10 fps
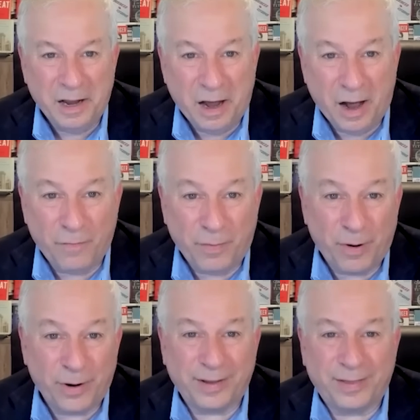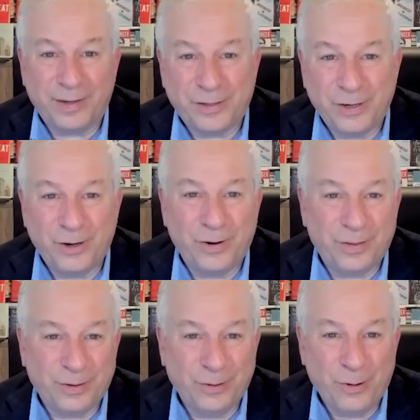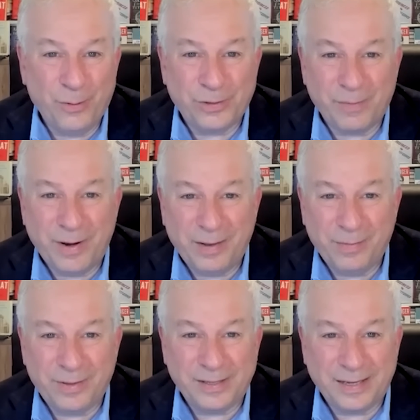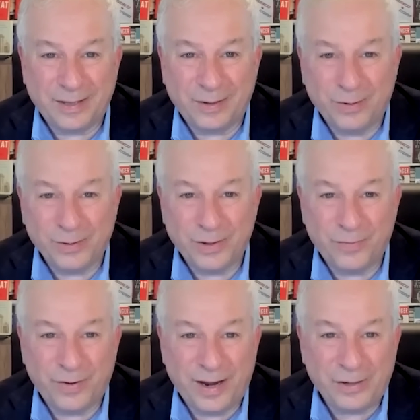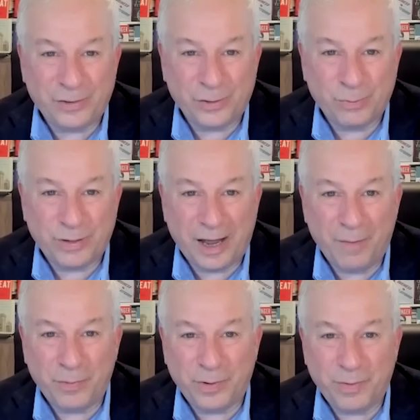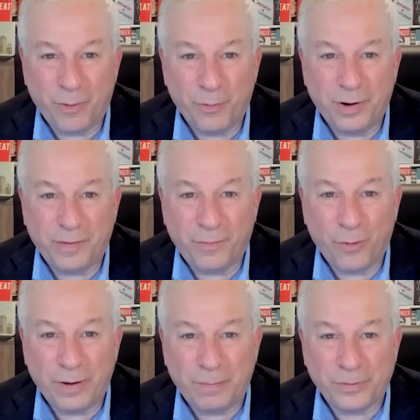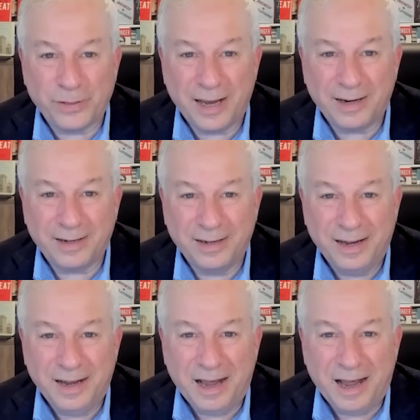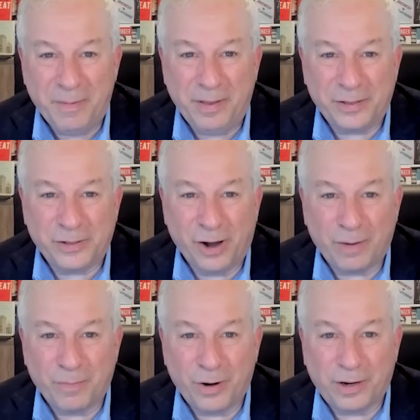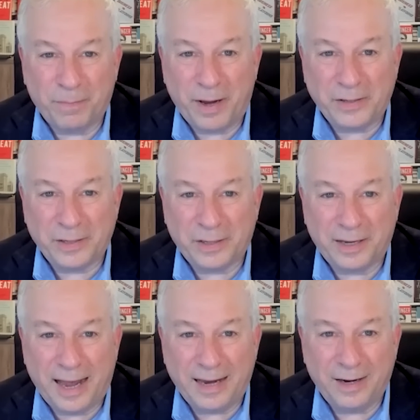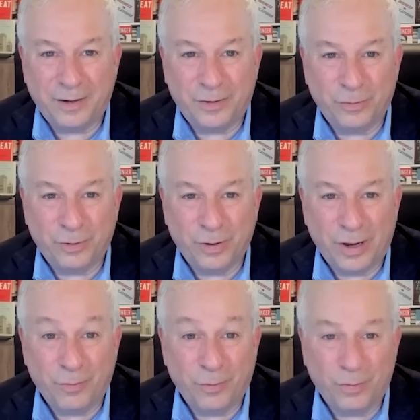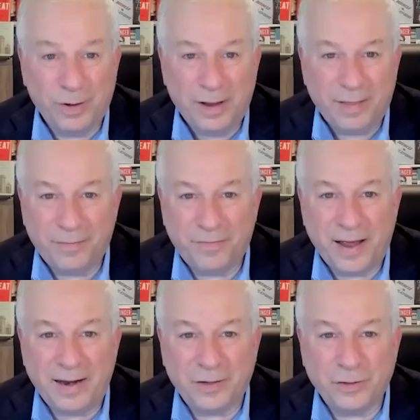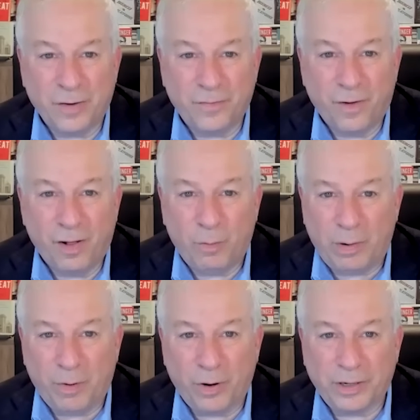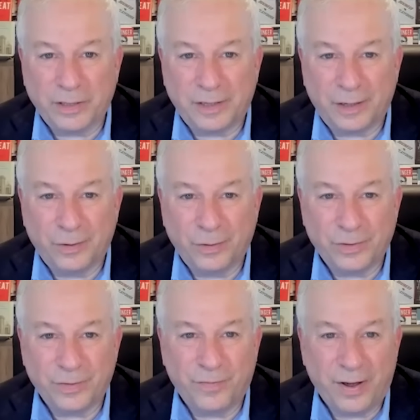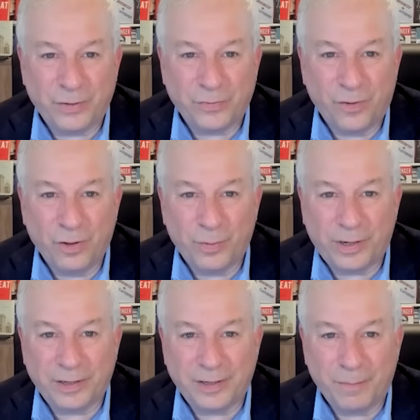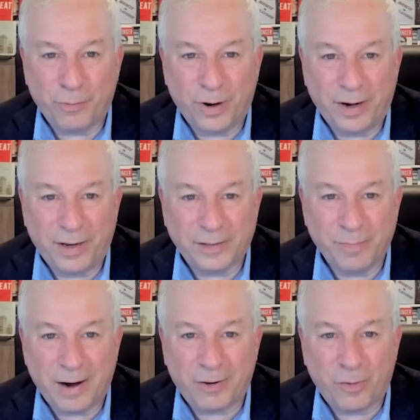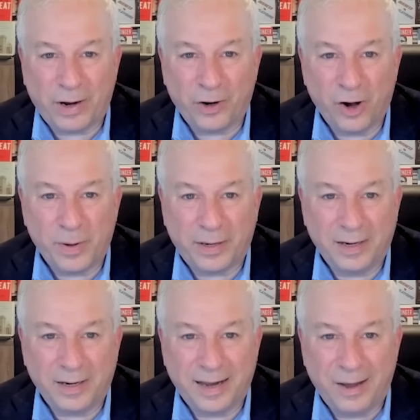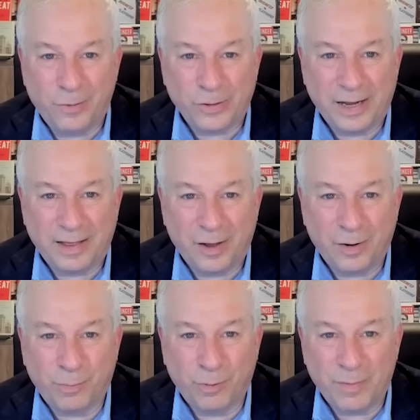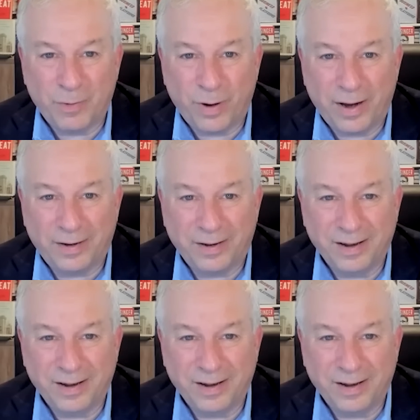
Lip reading: of a market this year at the lows. I mean, the cyclicals and the financials were down between 30 and 40%. I mean, the stock market basically handed it to you. I don't know. The Fed is not following market signals. The Fed is following contemporaneous macroeconomic indicators like the unemployment rate